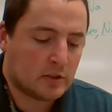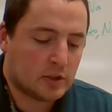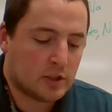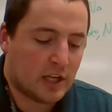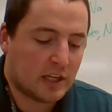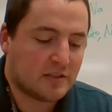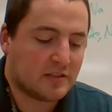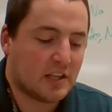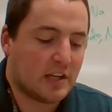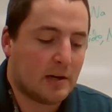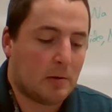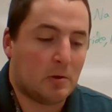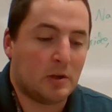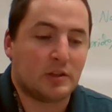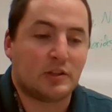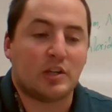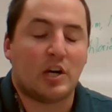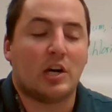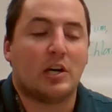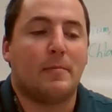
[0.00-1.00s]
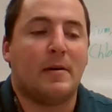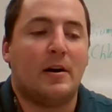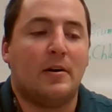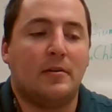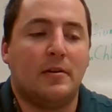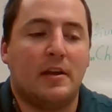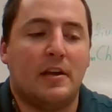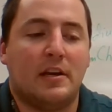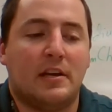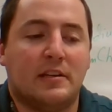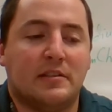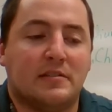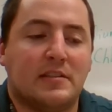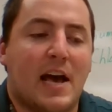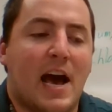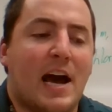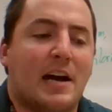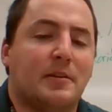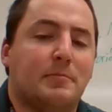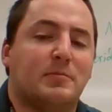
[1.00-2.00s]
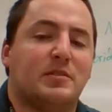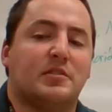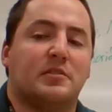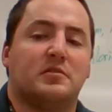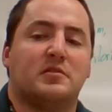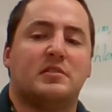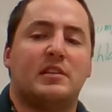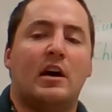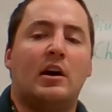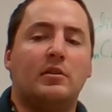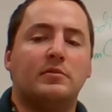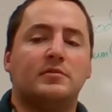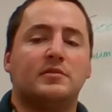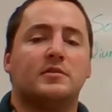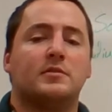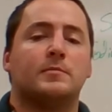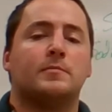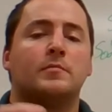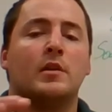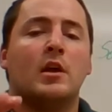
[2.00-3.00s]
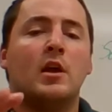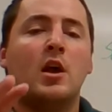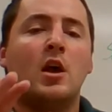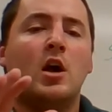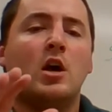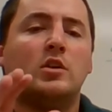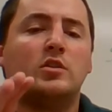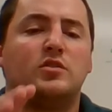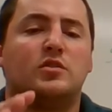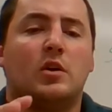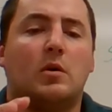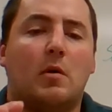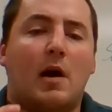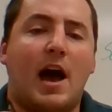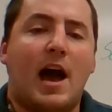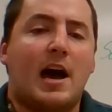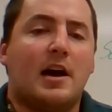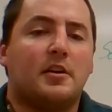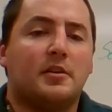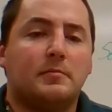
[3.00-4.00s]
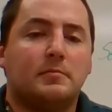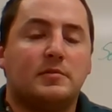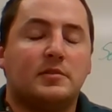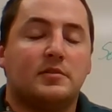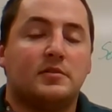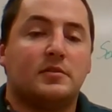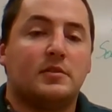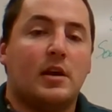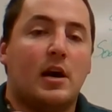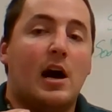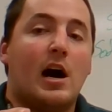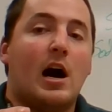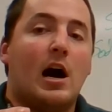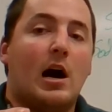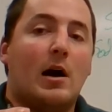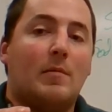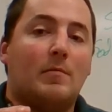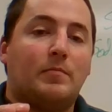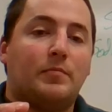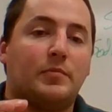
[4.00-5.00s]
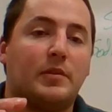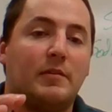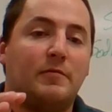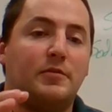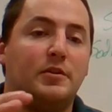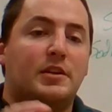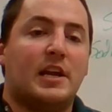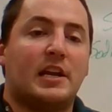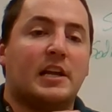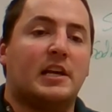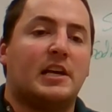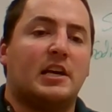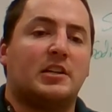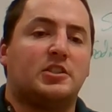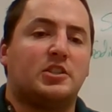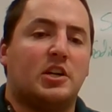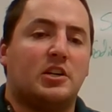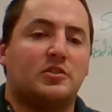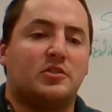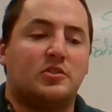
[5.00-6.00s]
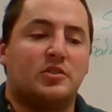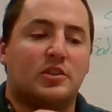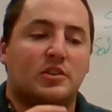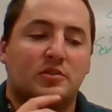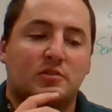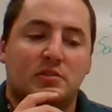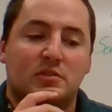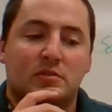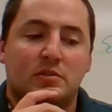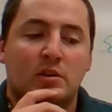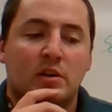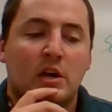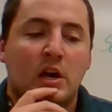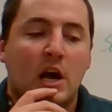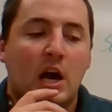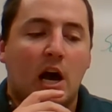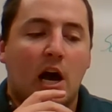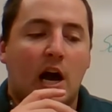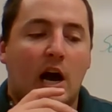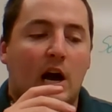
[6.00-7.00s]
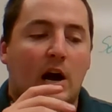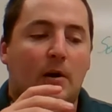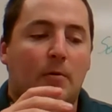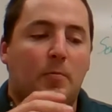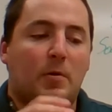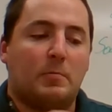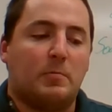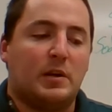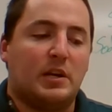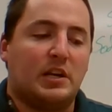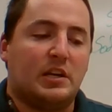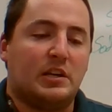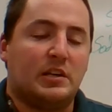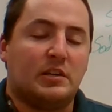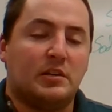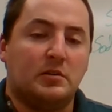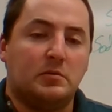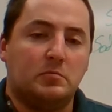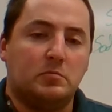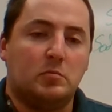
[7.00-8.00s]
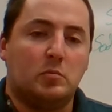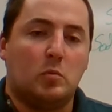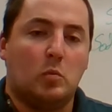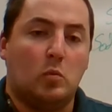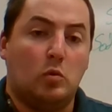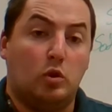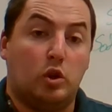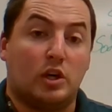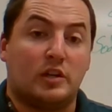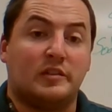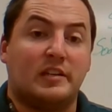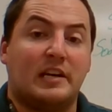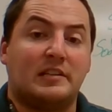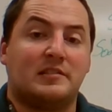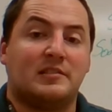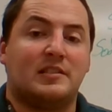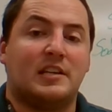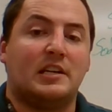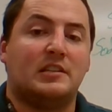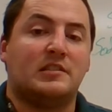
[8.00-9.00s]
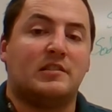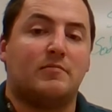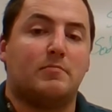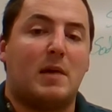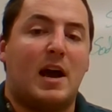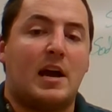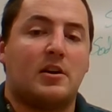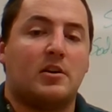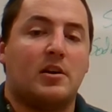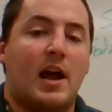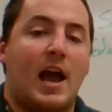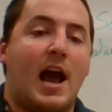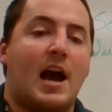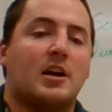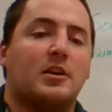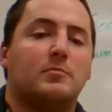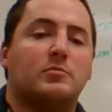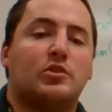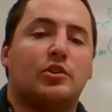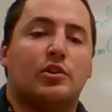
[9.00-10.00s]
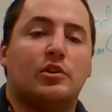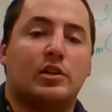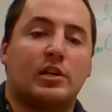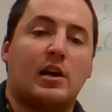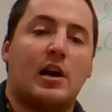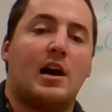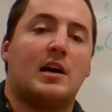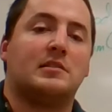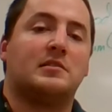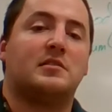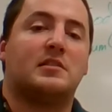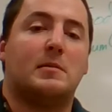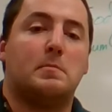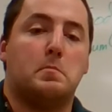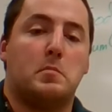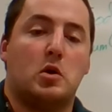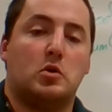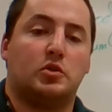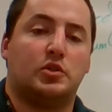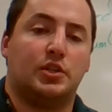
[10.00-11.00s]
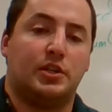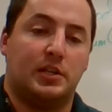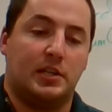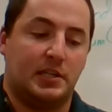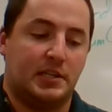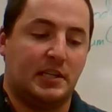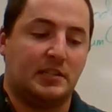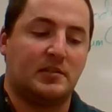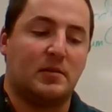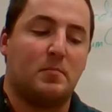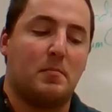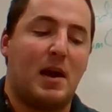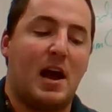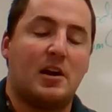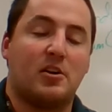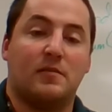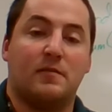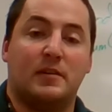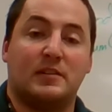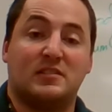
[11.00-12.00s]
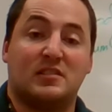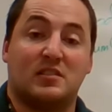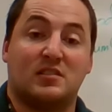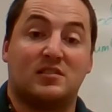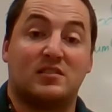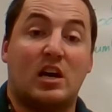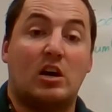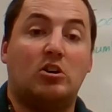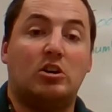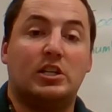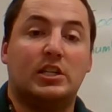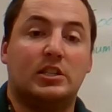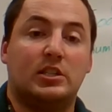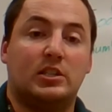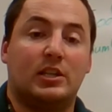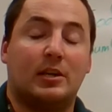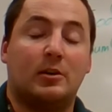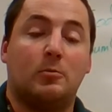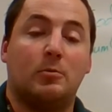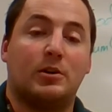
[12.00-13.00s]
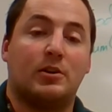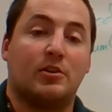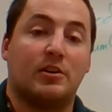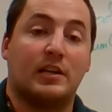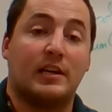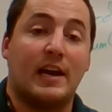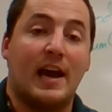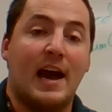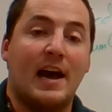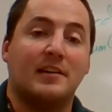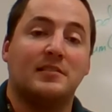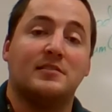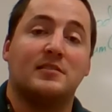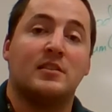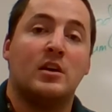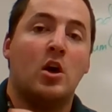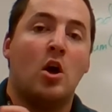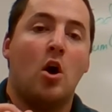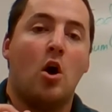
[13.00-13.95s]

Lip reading: Next thing I want to talk about is atoms themselves. So atoms, if you didn't catch on to this when we looked at states of matter, atoms are in constant motion. It doesn't matter if it's a solid, liquid, or gas.